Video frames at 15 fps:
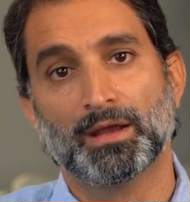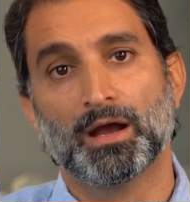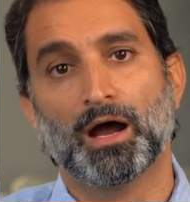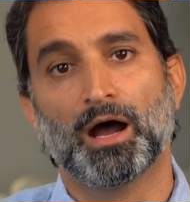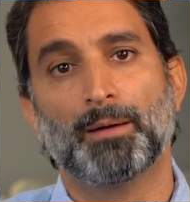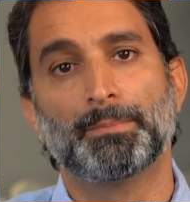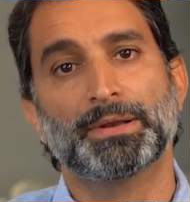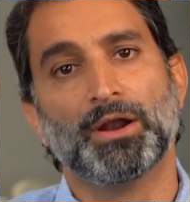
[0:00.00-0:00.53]

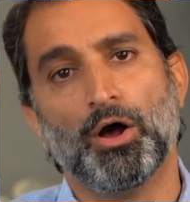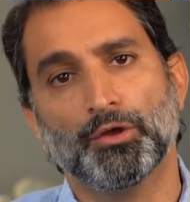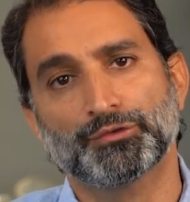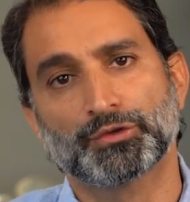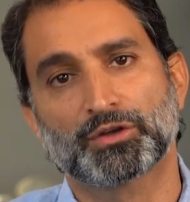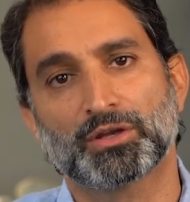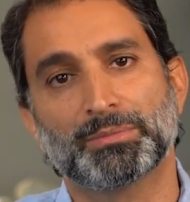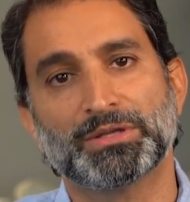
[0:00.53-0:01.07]
But it
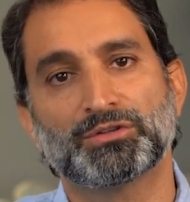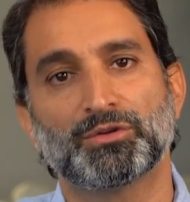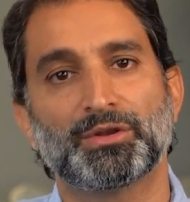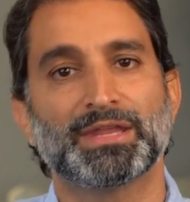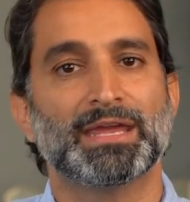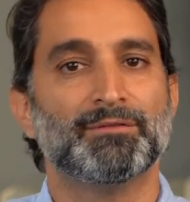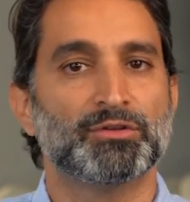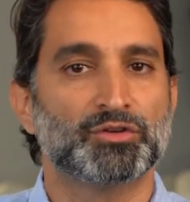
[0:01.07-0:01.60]
also could be due
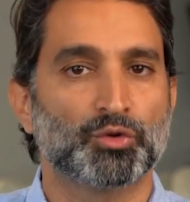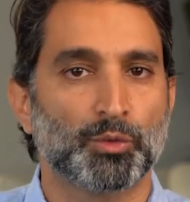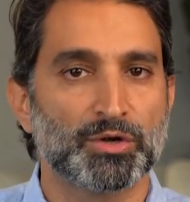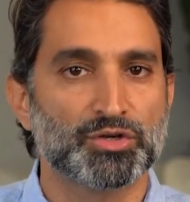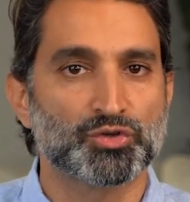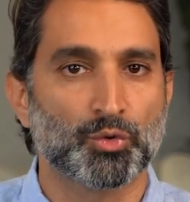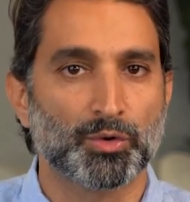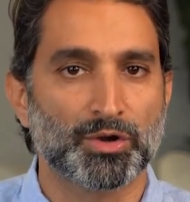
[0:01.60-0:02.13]
to the
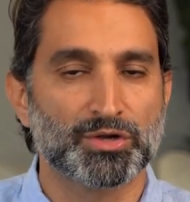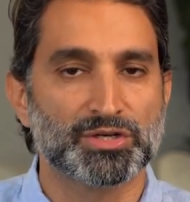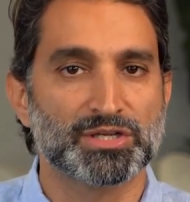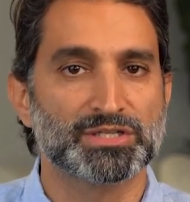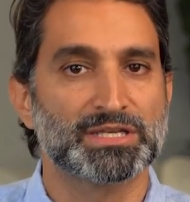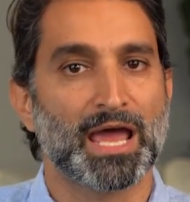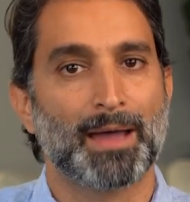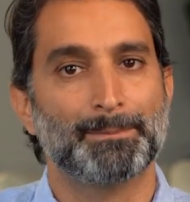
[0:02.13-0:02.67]
inventory
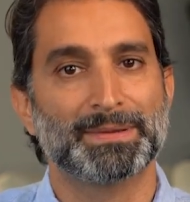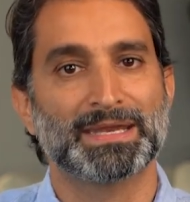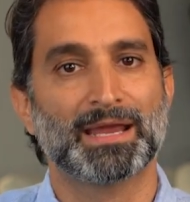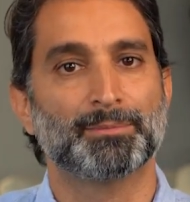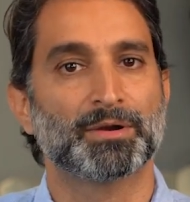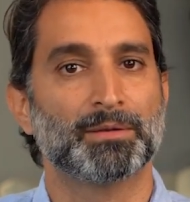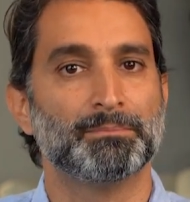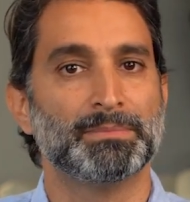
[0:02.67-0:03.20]
shortages not being
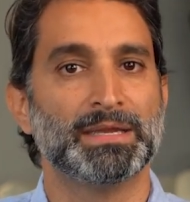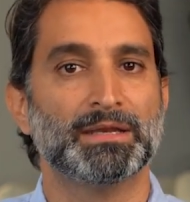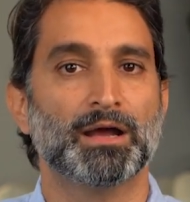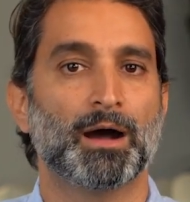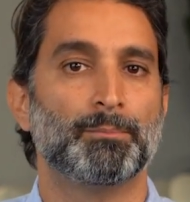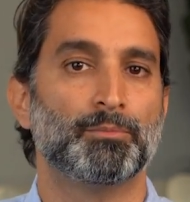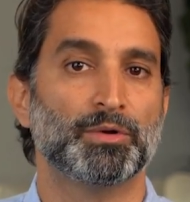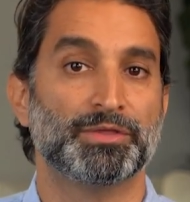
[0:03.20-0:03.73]
able to meet
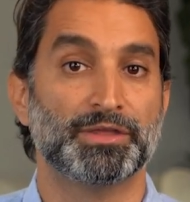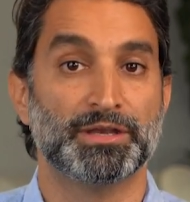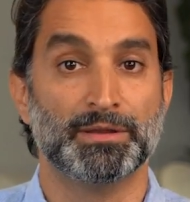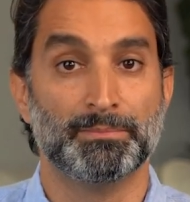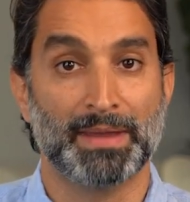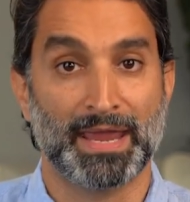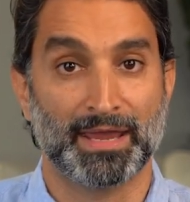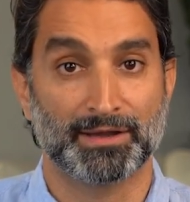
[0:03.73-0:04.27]
up with the
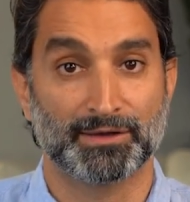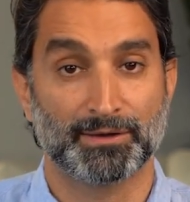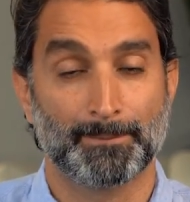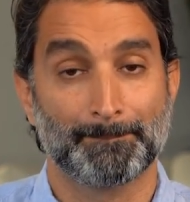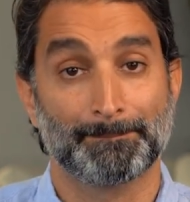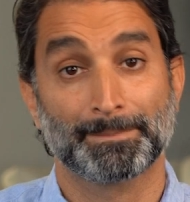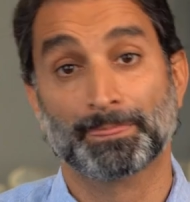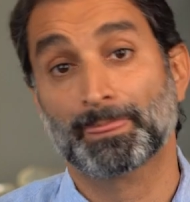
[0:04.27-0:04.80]
demand.
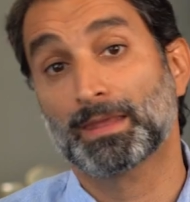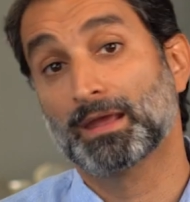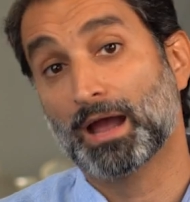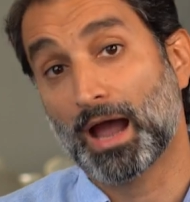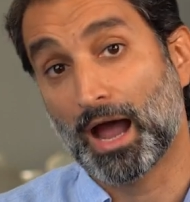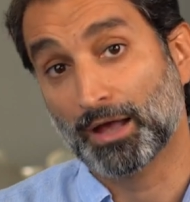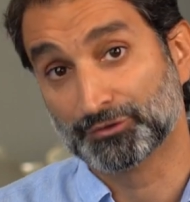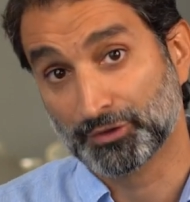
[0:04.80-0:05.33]

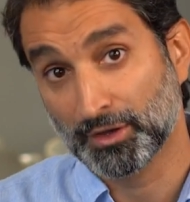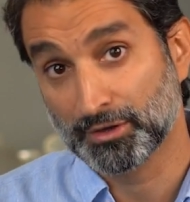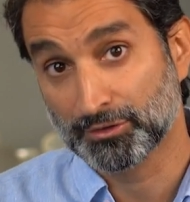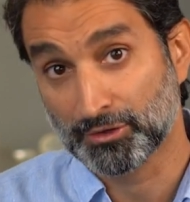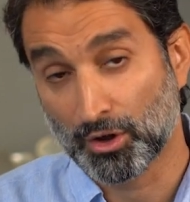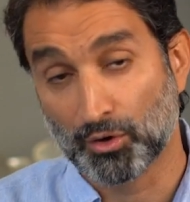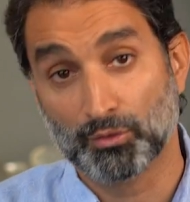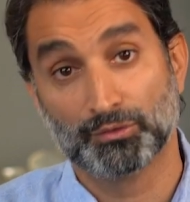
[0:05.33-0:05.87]
I'll tell you
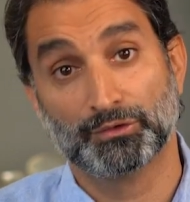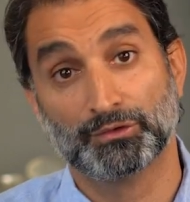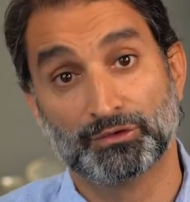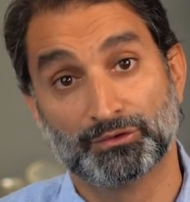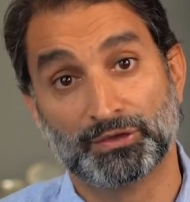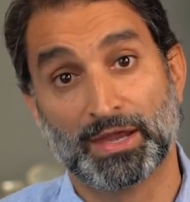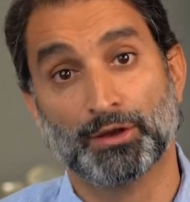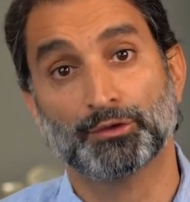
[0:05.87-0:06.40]
though,
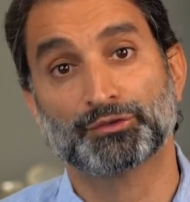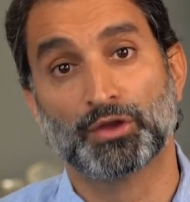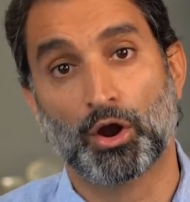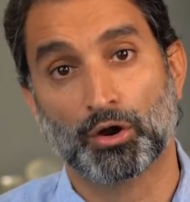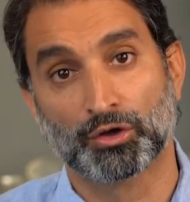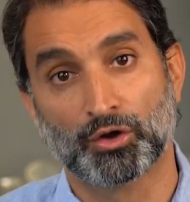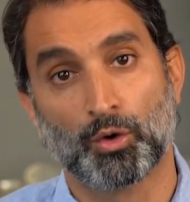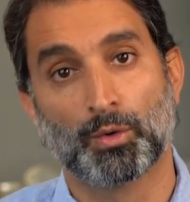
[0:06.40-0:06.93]
sales
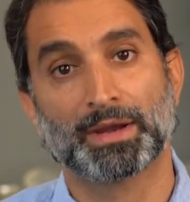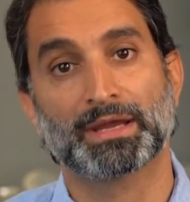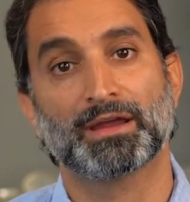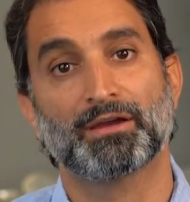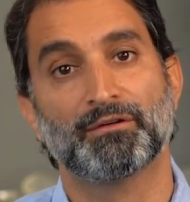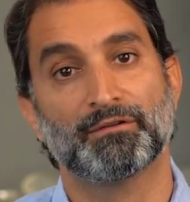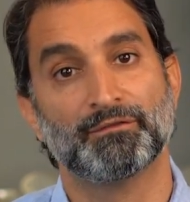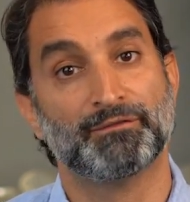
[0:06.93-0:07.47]
are going
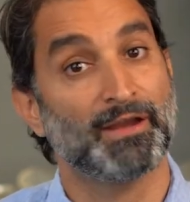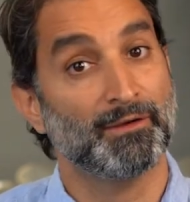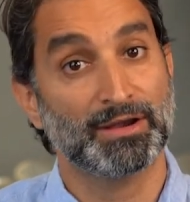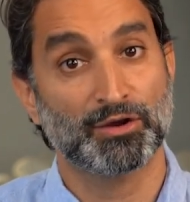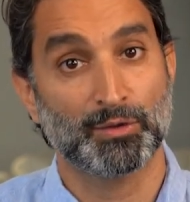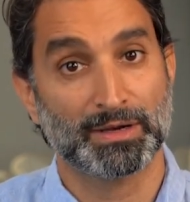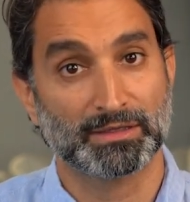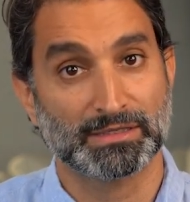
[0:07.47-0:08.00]

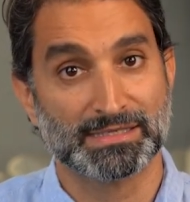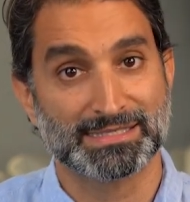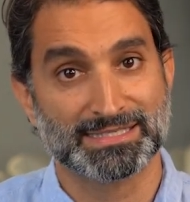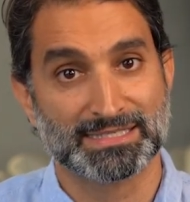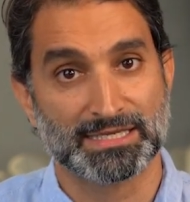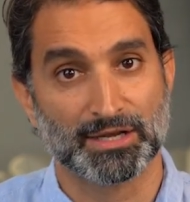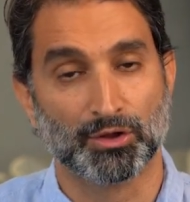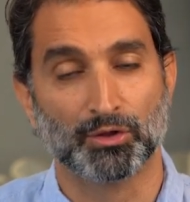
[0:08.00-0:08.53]
very quickly
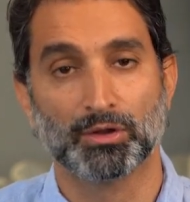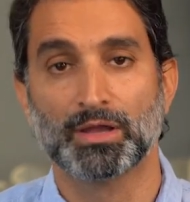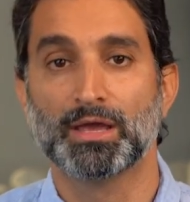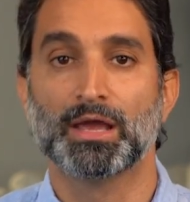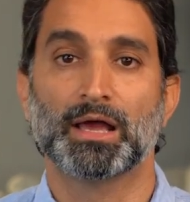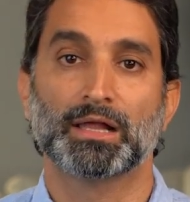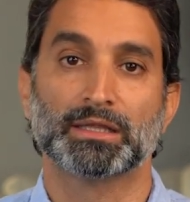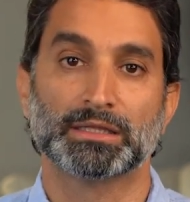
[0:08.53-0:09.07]
still,
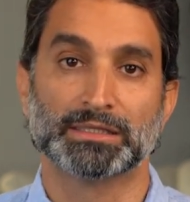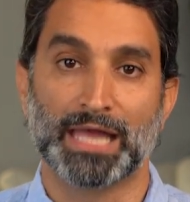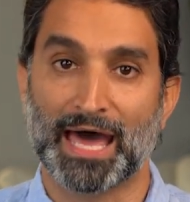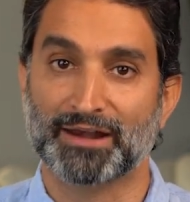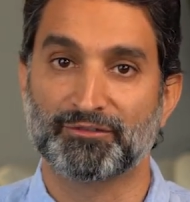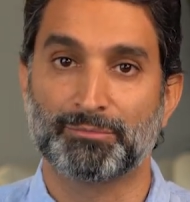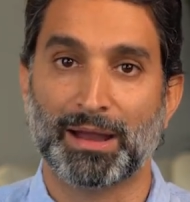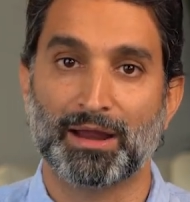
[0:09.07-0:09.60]
a
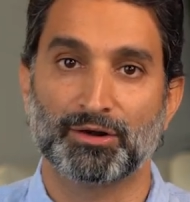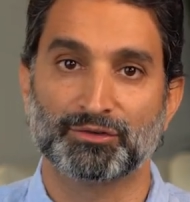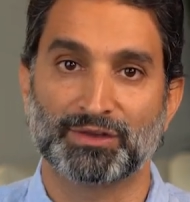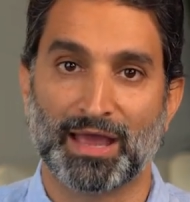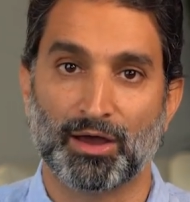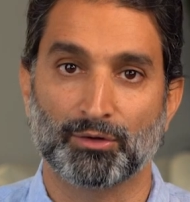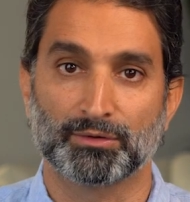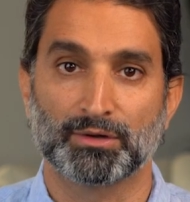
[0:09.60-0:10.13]
lot of buyers
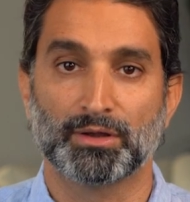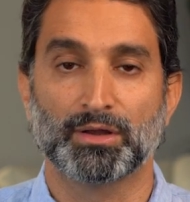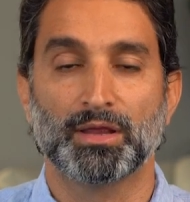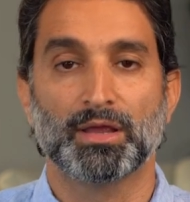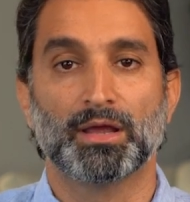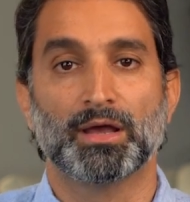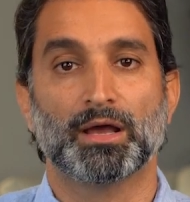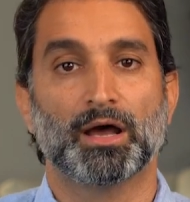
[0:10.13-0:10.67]
out,
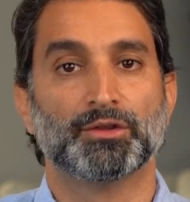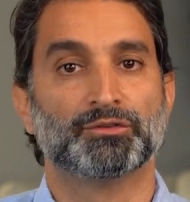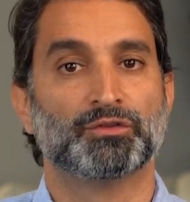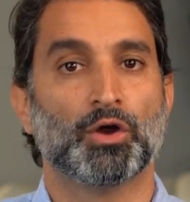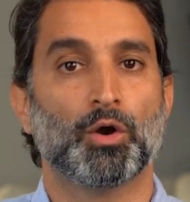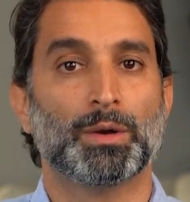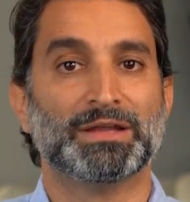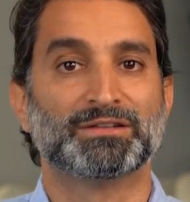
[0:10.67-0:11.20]

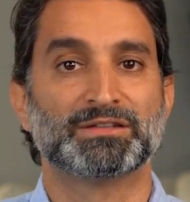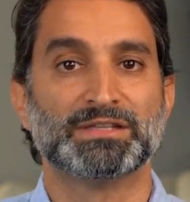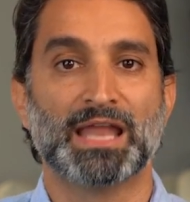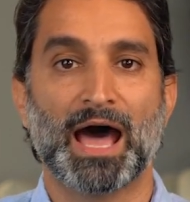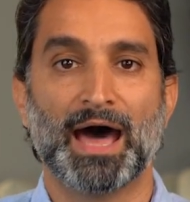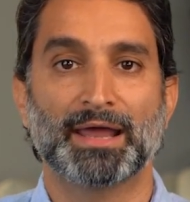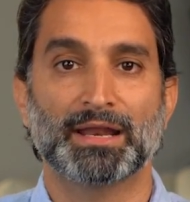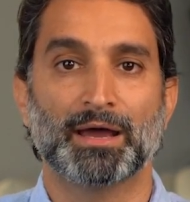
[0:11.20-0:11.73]
so it's
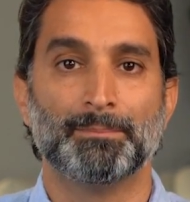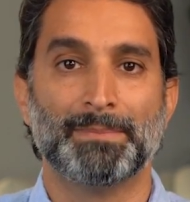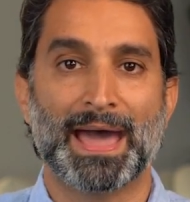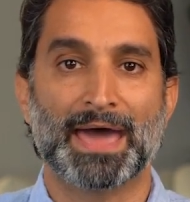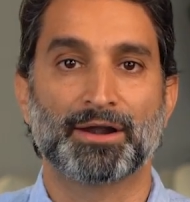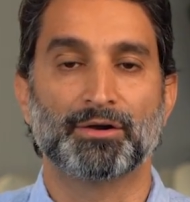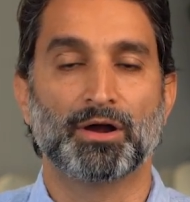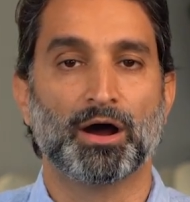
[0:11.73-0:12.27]
not a
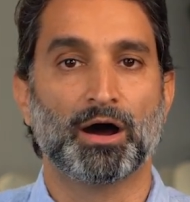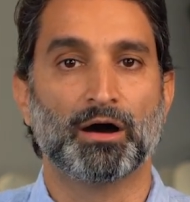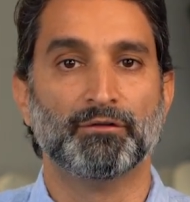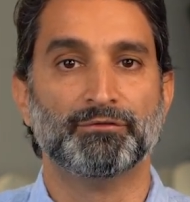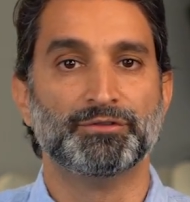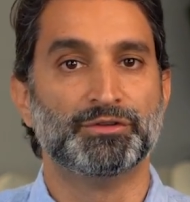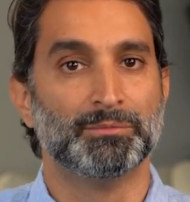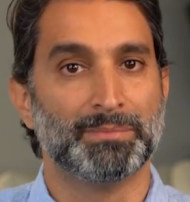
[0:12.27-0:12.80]
matter
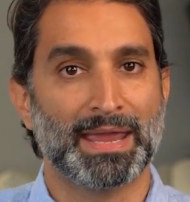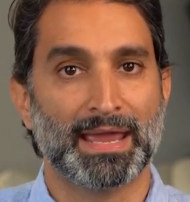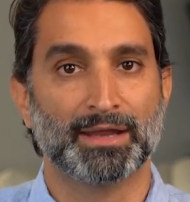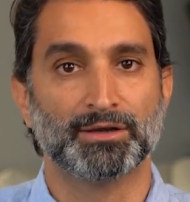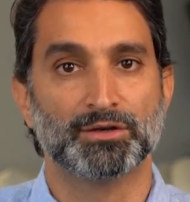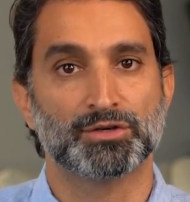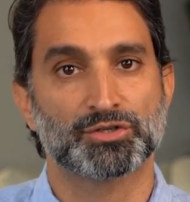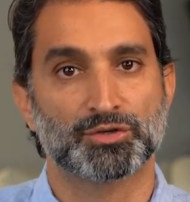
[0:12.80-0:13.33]
of
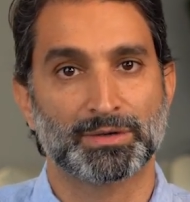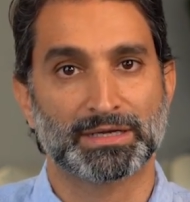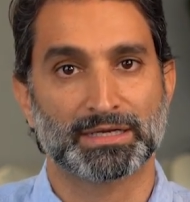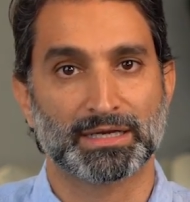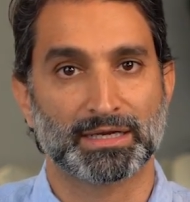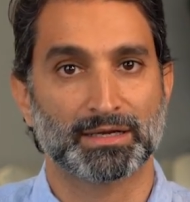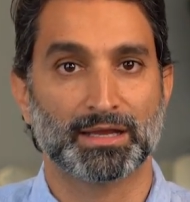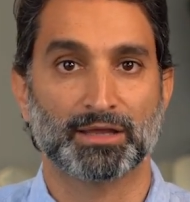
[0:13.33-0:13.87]
demand
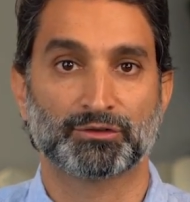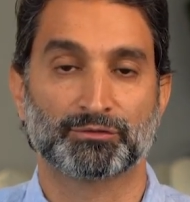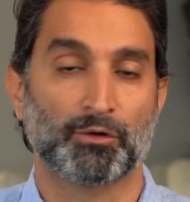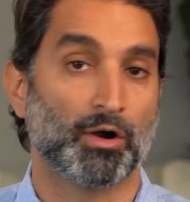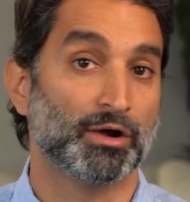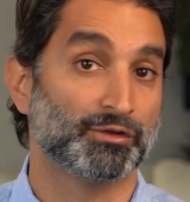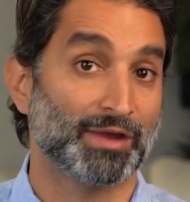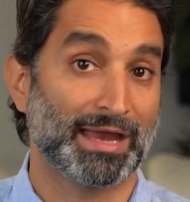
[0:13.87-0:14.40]
shrinking as
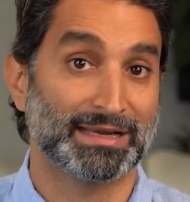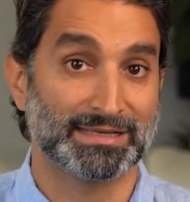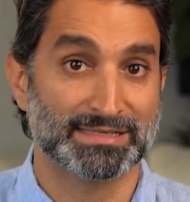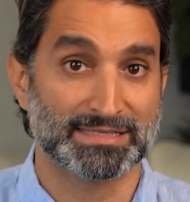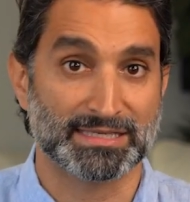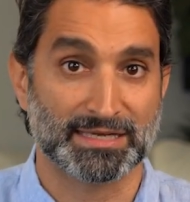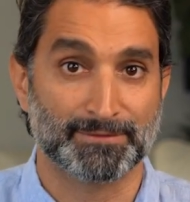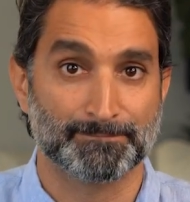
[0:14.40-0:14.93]
far as I can
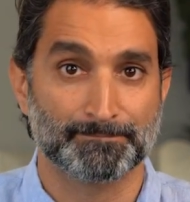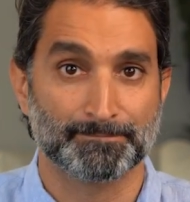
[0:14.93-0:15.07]
see.